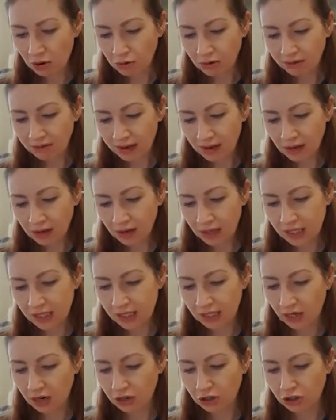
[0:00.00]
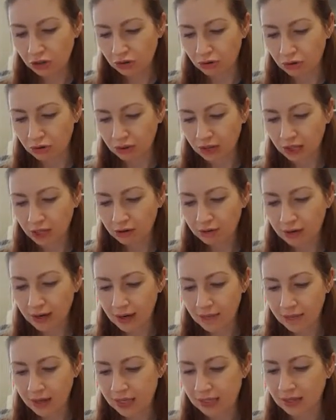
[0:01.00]
reveal a stark truth.
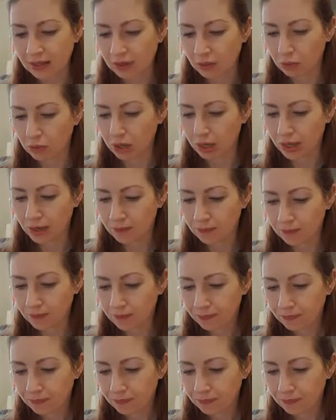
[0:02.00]
Kareem isn't the one.